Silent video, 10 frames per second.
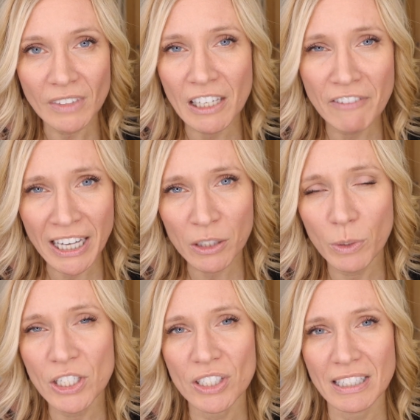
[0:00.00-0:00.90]

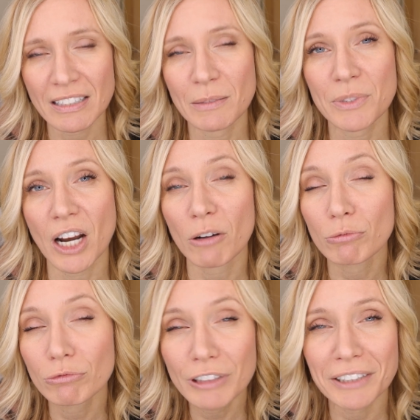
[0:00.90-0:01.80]
evacuation systems are
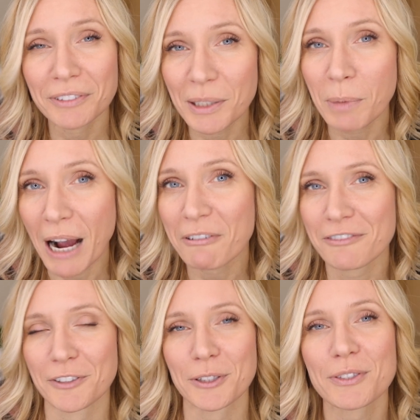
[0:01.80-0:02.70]
really, really
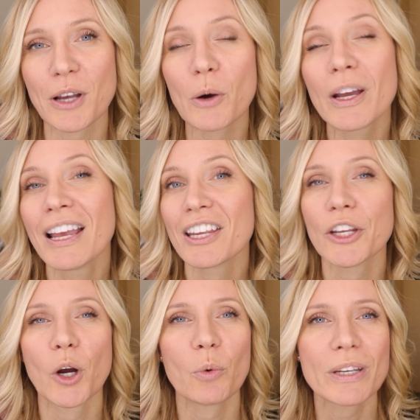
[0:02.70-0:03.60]
powerful. So,
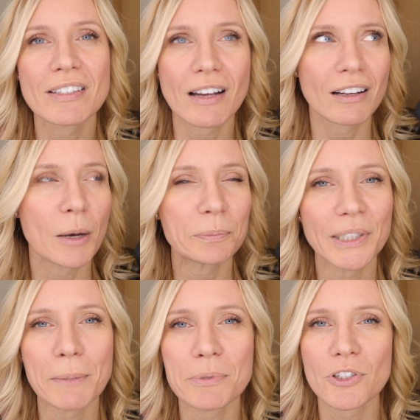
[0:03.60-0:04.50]
you know, we suck up
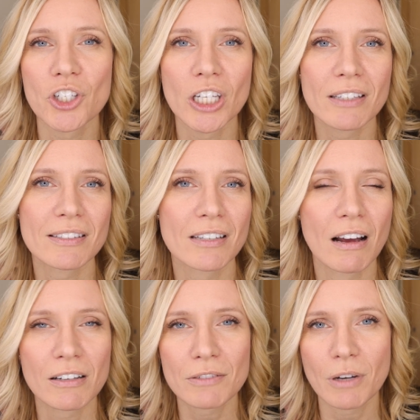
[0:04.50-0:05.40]
lips, cheeks,
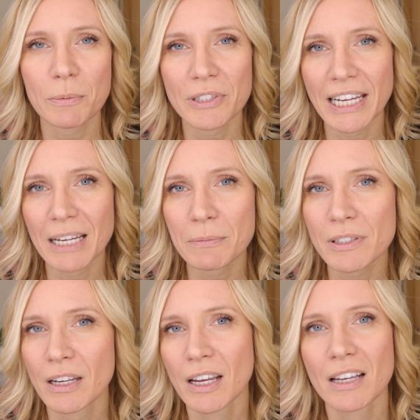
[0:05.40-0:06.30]
tongues, rubber
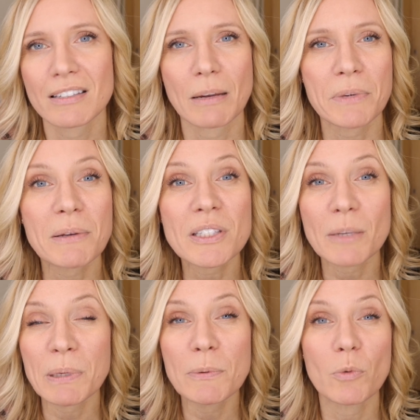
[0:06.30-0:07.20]
dams. Sometimes
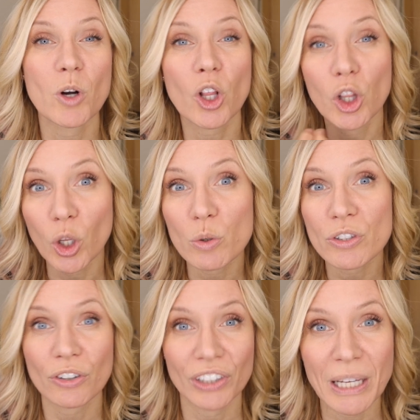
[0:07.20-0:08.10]
people will close
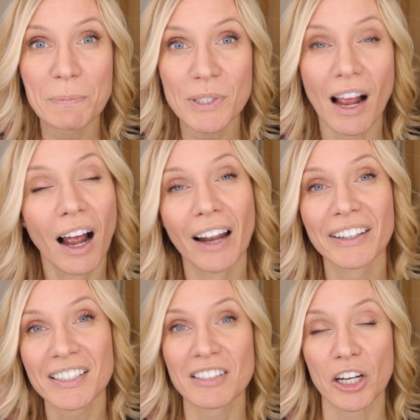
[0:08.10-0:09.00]
their lips on
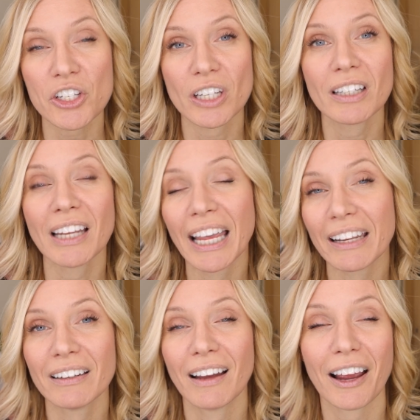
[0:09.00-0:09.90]
a suction,
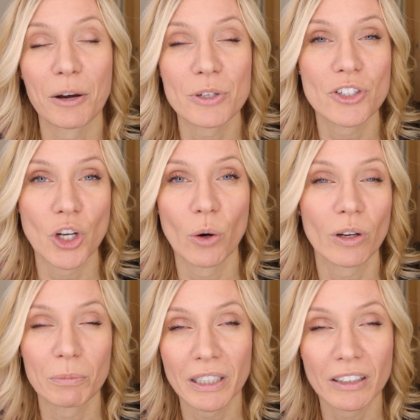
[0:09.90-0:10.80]
and I always joke,
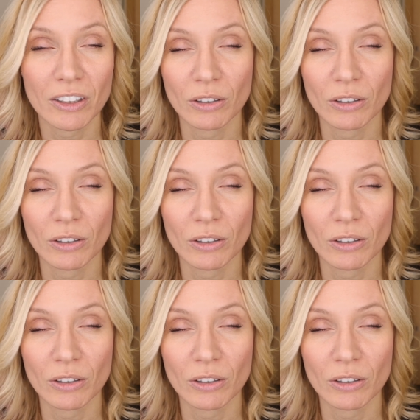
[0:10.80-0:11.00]
I'm like,